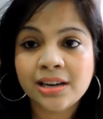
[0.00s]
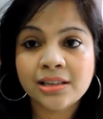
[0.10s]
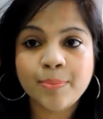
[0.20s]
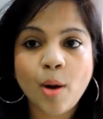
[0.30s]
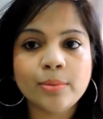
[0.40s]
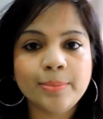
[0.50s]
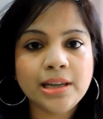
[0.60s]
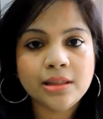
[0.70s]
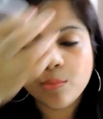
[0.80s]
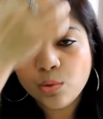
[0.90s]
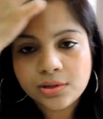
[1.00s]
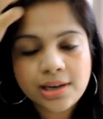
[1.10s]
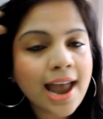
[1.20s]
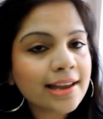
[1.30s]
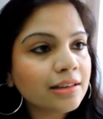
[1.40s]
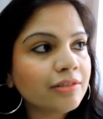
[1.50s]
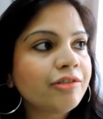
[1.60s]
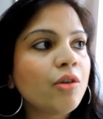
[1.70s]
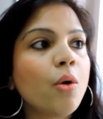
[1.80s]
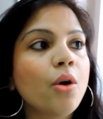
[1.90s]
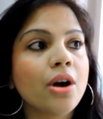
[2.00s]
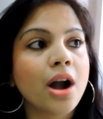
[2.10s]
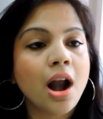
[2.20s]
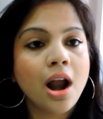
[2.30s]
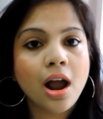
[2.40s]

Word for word: it is probably the most ideal for